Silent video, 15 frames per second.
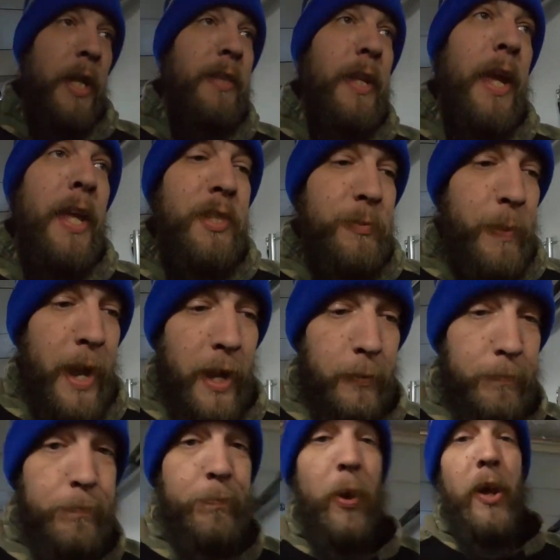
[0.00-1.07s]
got the heads back.
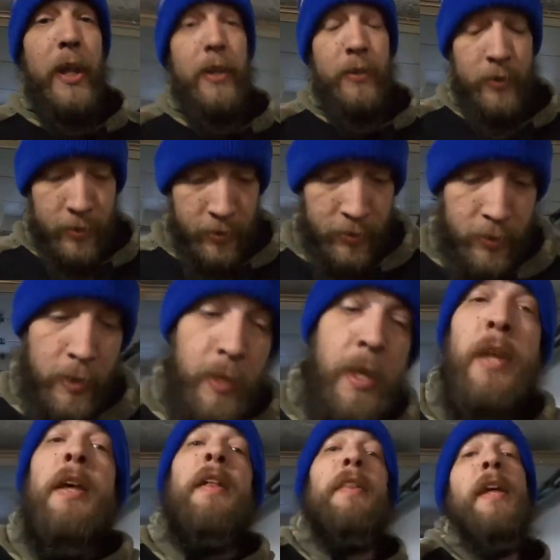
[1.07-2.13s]
But
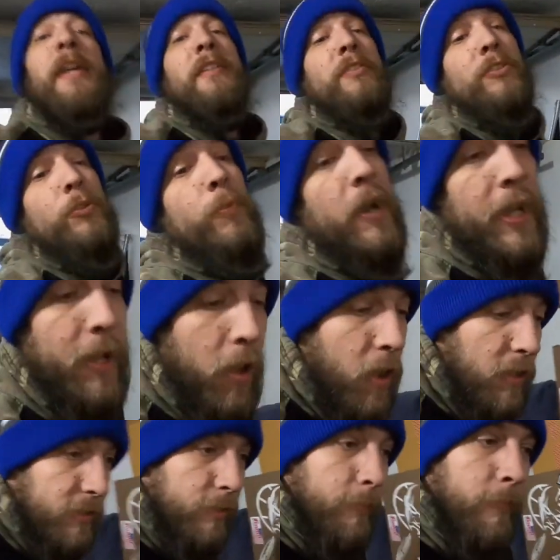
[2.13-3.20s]
thanks to my
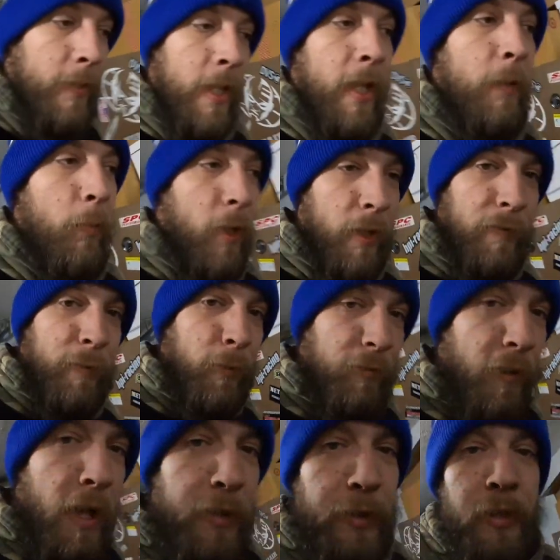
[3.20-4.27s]
awesome and wonderful
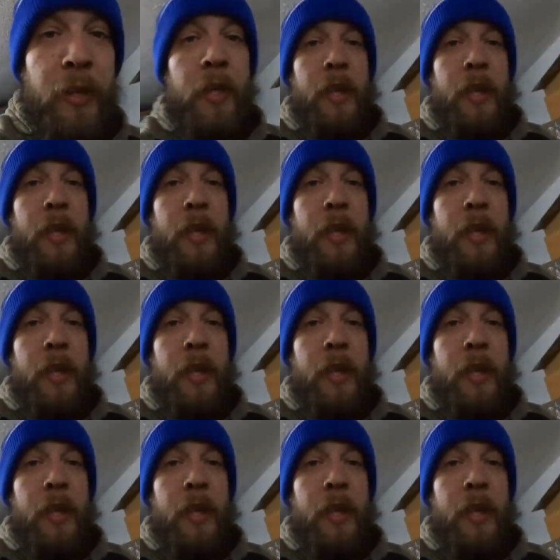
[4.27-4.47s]
father,